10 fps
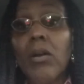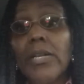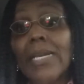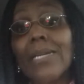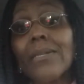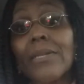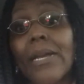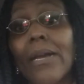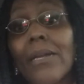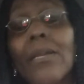the
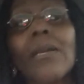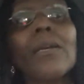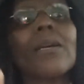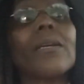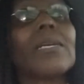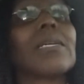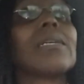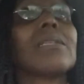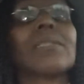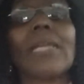internet
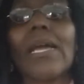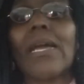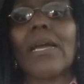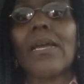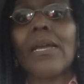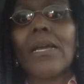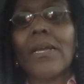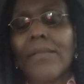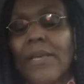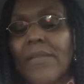is that
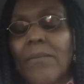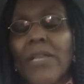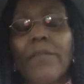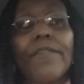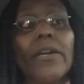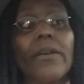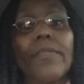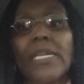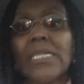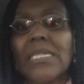this motherfucker
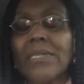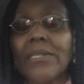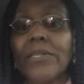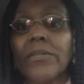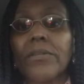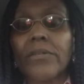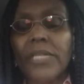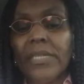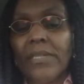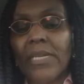thinks he's a girl.
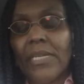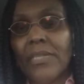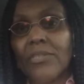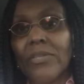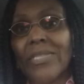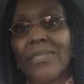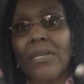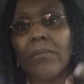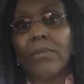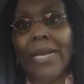He dressed
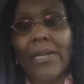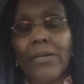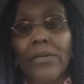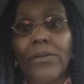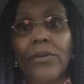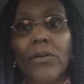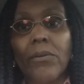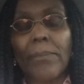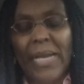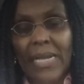up like a girl,
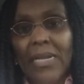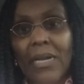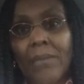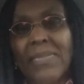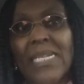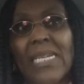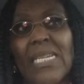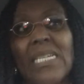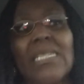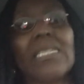makeup,
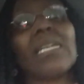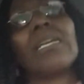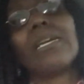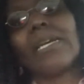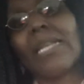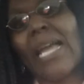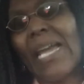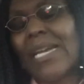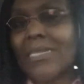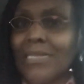titties, and
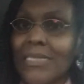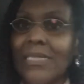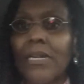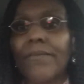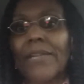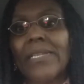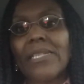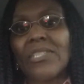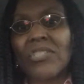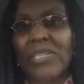ass and stuff, like
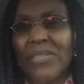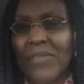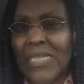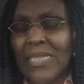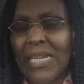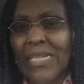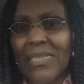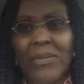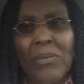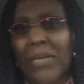these transvestites
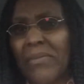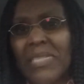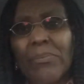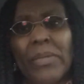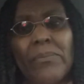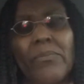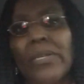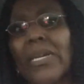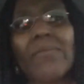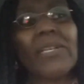or whatever these people,
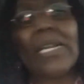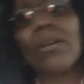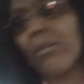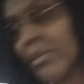whatever they call